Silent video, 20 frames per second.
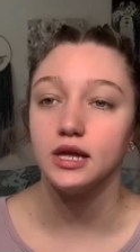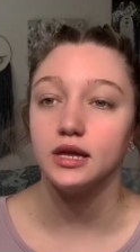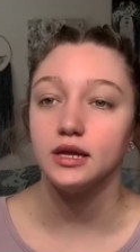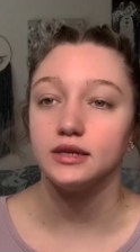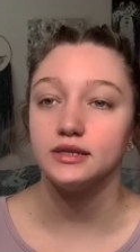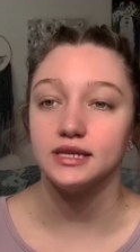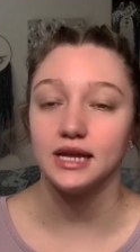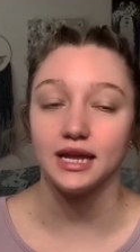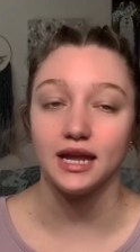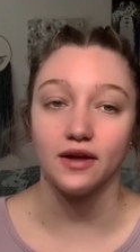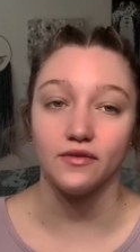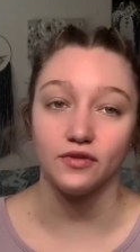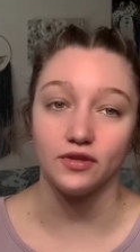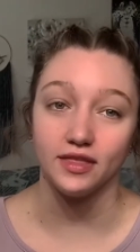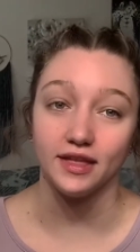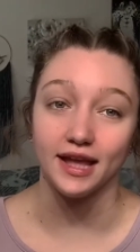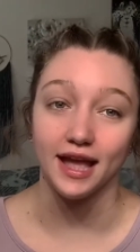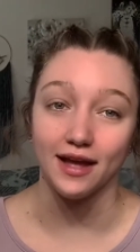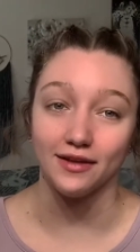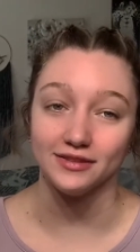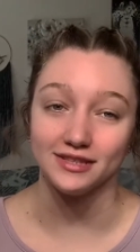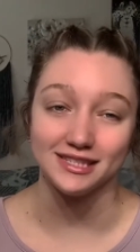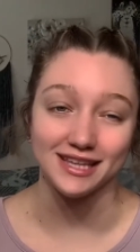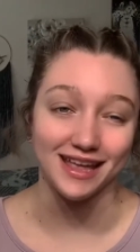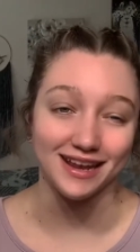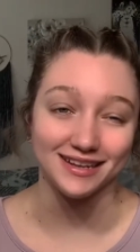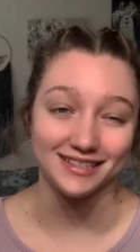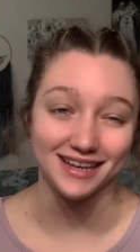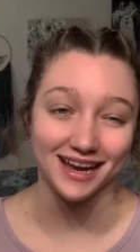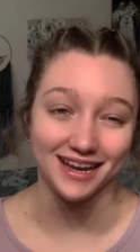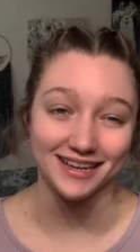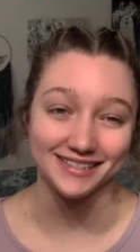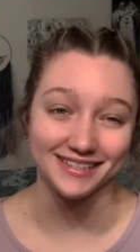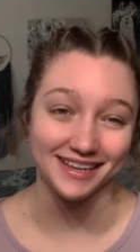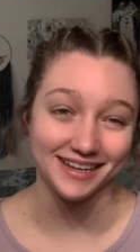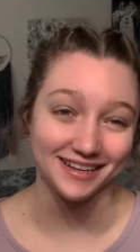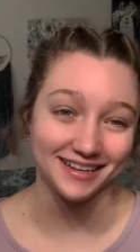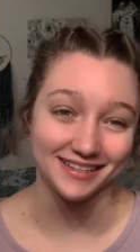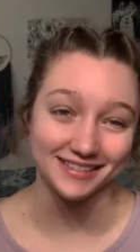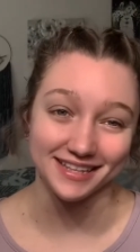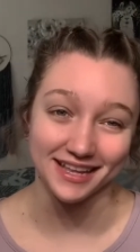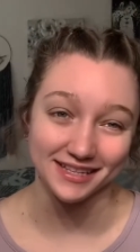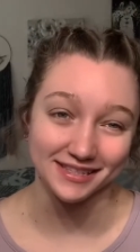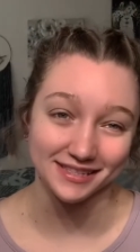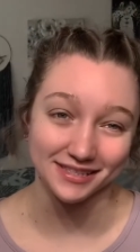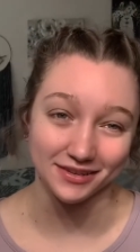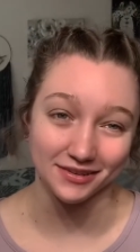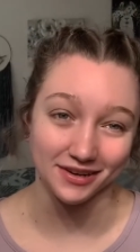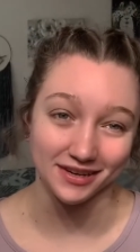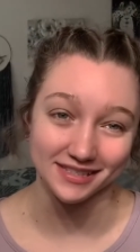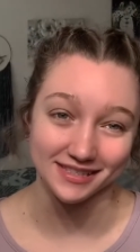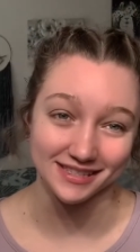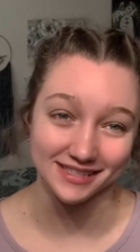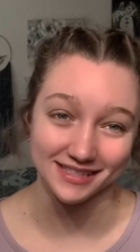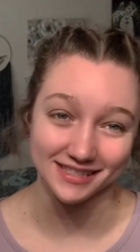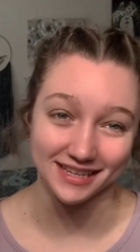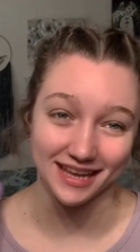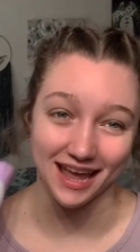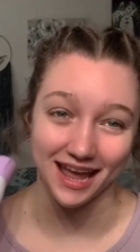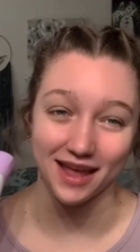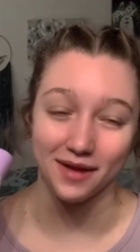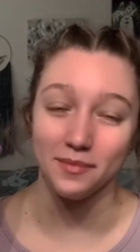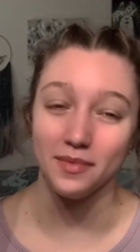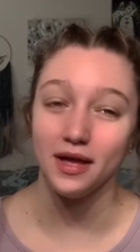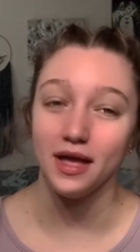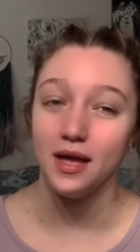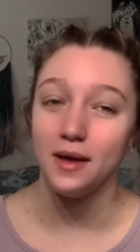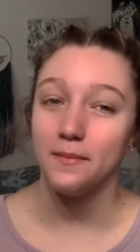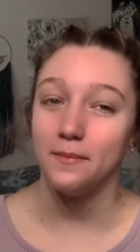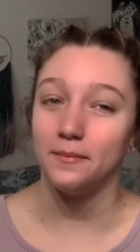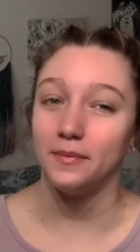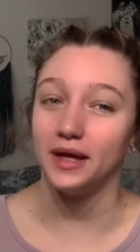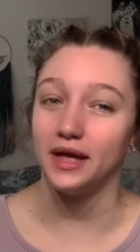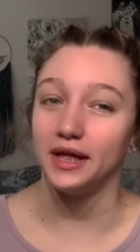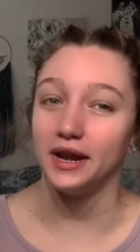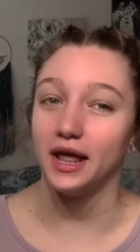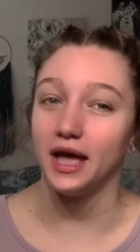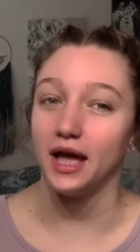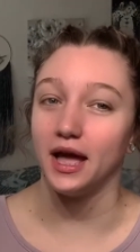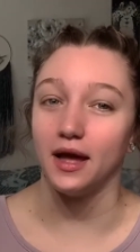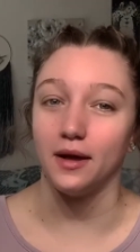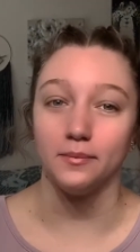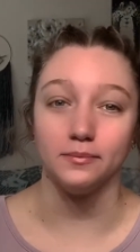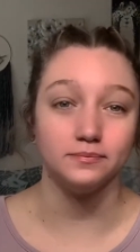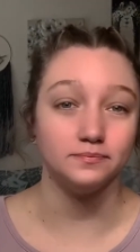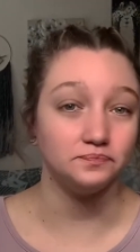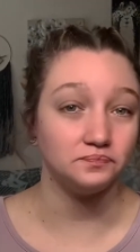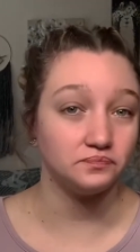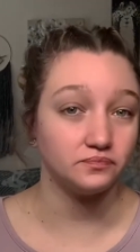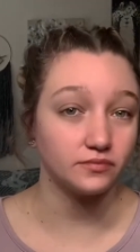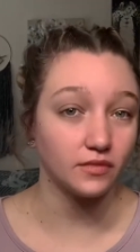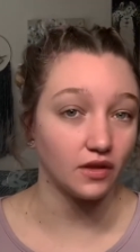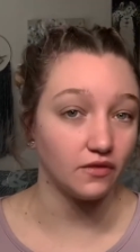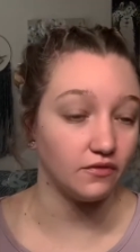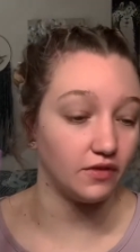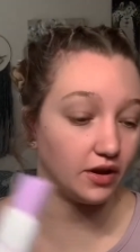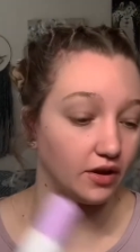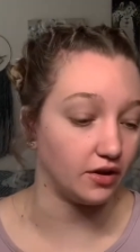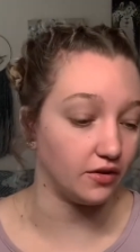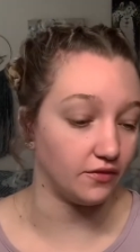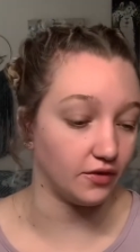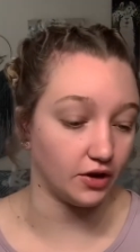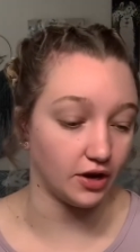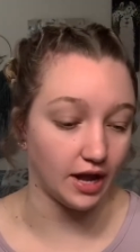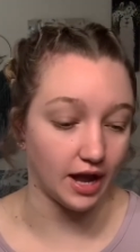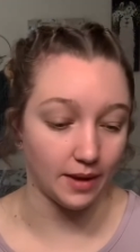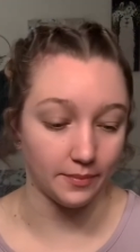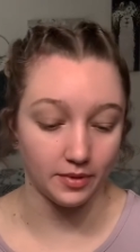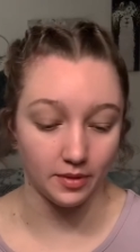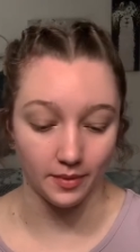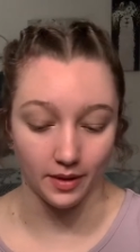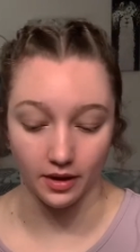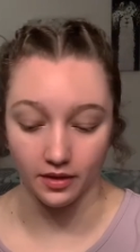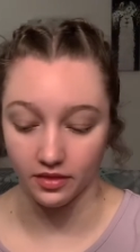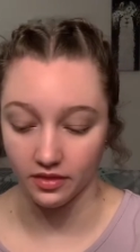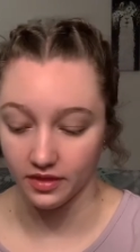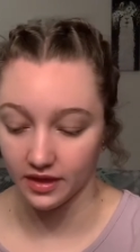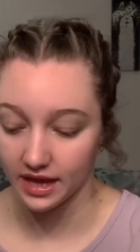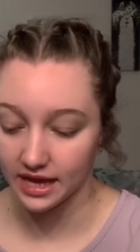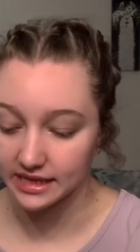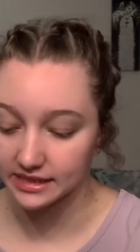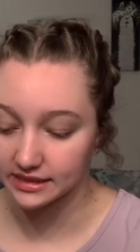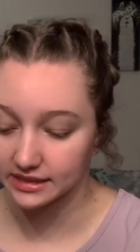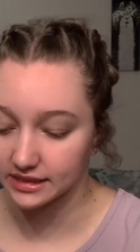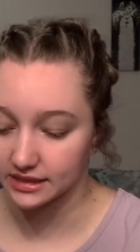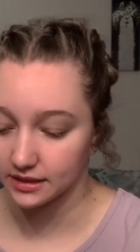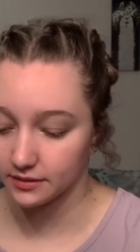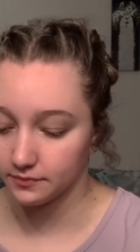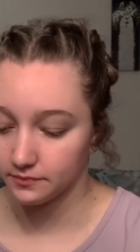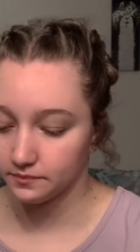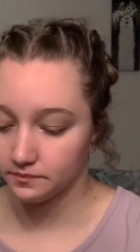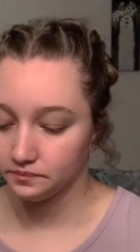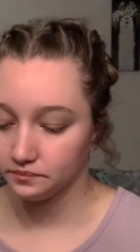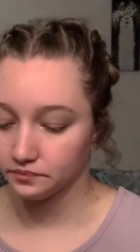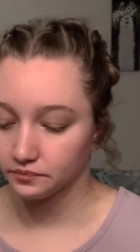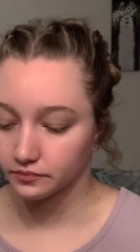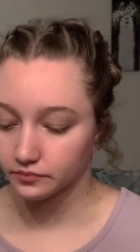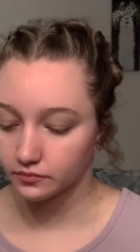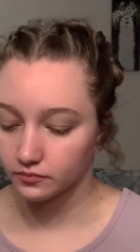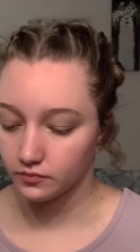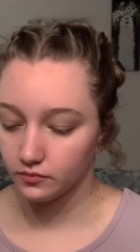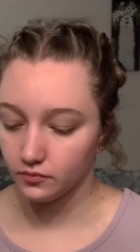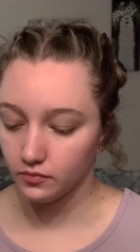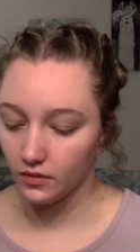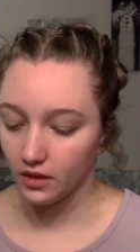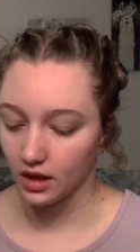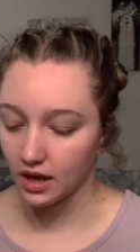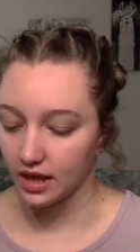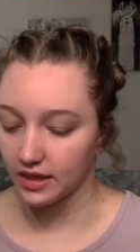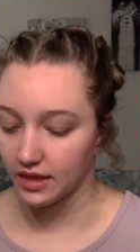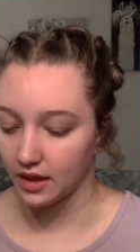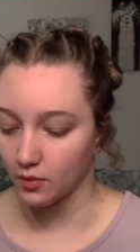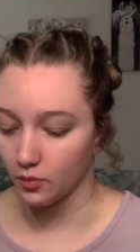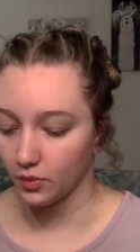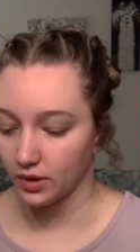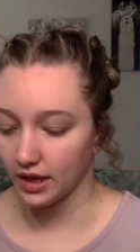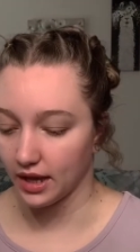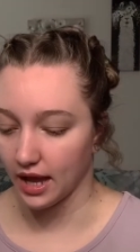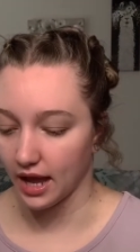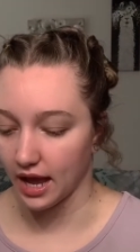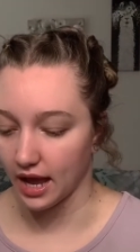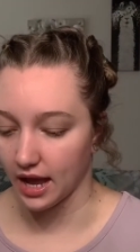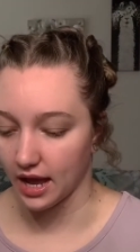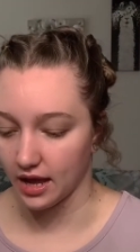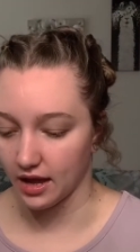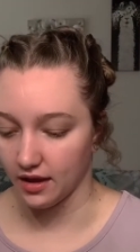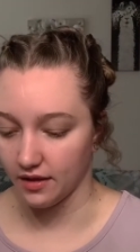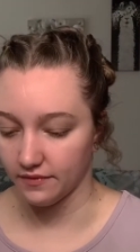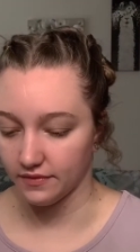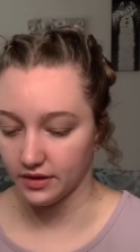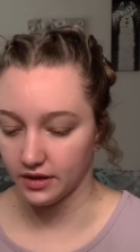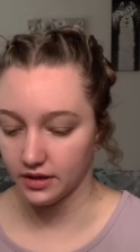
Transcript: take everything out and sanitize it, because that's Grayson's game. But very happy about this. And then we have